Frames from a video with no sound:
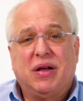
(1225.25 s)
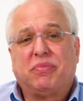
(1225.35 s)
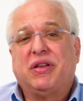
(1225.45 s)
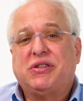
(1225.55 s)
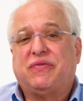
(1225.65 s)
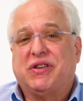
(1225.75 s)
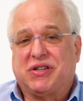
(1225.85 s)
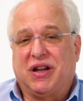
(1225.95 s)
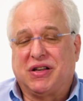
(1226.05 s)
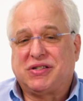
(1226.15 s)
please
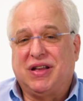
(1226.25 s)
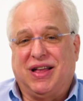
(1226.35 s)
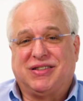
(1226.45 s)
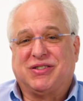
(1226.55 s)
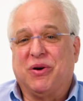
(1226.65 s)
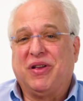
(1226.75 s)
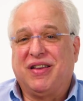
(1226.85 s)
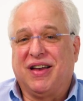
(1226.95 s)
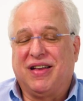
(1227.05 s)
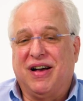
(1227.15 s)
visit us at
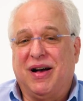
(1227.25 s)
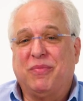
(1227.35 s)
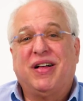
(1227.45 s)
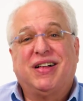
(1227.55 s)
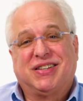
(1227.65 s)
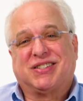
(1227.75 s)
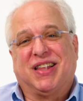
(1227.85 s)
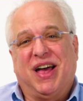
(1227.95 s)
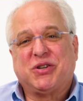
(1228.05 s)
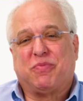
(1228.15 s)

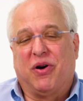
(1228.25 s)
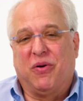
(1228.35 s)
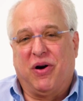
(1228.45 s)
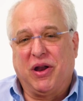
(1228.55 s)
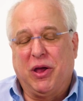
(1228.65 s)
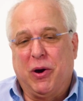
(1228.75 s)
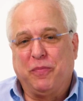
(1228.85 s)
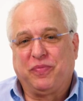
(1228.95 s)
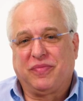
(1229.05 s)
sony.com/proaudio.